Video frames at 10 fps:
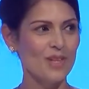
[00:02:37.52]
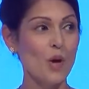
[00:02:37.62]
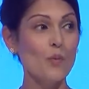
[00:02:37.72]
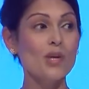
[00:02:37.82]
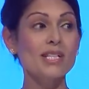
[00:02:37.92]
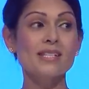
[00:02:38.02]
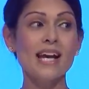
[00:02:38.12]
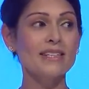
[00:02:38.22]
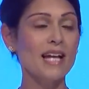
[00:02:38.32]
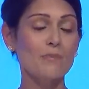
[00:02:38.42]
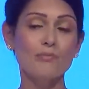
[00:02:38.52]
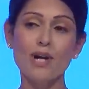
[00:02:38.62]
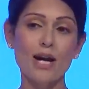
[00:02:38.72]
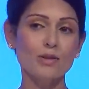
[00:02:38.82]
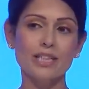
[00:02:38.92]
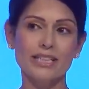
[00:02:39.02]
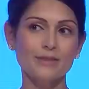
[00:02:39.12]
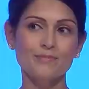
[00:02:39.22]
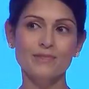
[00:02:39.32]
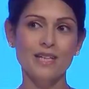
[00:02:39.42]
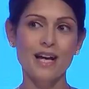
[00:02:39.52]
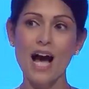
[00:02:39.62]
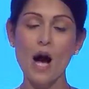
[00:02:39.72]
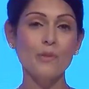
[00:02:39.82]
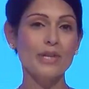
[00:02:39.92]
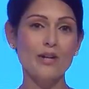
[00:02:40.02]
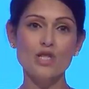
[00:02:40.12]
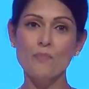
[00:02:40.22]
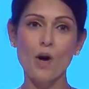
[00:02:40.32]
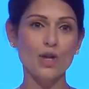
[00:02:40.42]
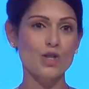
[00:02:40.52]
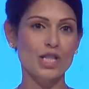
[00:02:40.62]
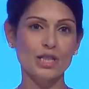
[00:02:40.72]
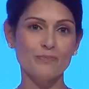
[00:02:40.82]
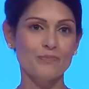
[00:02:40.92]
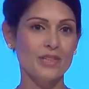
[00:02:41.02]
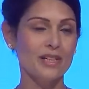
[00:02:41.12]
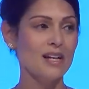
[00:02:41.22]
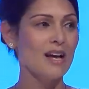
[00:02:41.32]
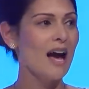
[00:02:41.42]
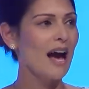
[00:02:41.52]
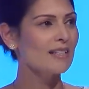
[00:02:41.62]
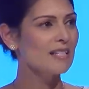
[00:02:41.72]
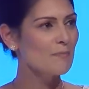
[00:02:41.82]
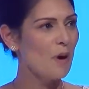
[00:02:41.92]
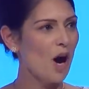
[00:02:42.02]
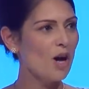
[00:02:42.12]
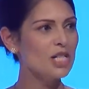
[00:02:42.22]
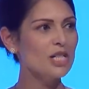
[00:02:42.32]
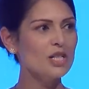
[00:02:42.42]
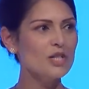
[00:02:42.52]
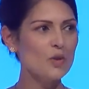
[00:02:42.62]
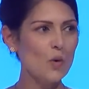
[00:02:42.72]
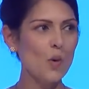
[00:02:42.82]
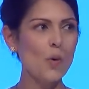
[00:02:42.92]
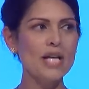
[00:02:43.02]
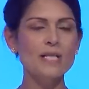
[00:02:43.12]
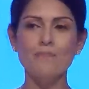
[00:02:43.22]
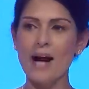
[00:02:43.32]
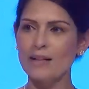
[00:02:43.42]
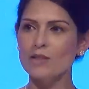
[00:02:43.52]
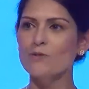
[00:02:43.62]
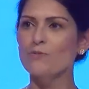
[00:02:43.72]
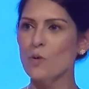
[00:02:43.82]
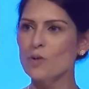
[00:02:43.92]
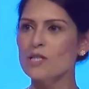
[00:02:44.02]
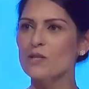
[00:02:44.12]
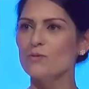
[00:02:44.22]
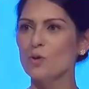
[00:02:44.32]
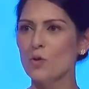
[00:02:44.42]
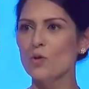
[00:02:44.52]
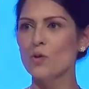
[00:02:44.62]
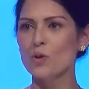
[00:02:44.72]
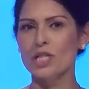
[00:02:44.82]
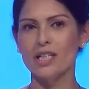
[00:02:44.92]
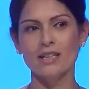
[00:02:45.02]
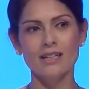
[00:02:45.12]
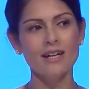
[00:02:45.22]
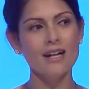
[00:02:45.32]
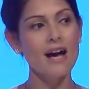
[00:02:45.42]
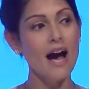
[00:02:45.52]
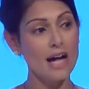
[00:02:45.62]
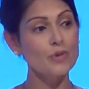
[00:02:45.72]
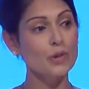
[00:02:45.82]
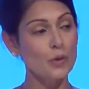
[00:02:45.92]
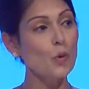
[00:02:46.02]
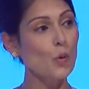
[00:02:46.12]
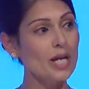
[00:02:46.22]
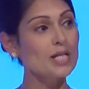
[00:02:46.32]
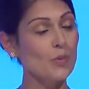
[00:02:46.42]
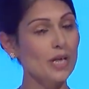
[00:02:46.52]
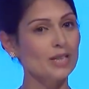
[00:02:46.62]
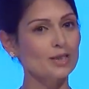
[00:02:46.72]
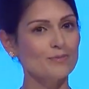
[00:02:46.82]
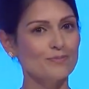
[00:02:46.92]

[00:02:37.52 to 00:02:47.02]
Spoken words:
And we say that proudly and without apology, as the party that has always backed the forces of law and order, and we always will.